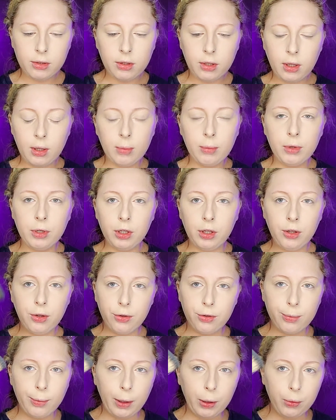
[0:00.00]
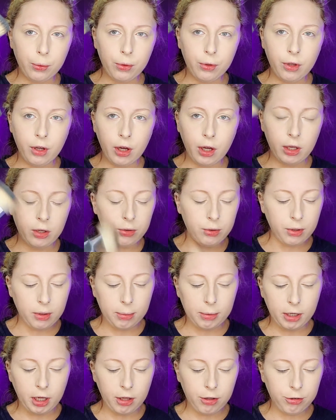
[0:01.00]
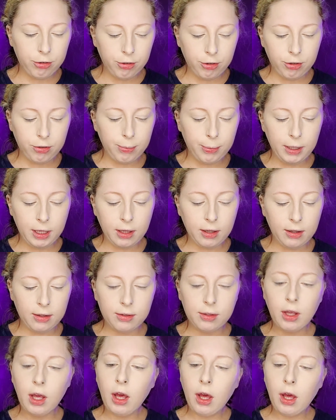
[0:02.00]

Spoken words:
I'm going to use my old contour brush just because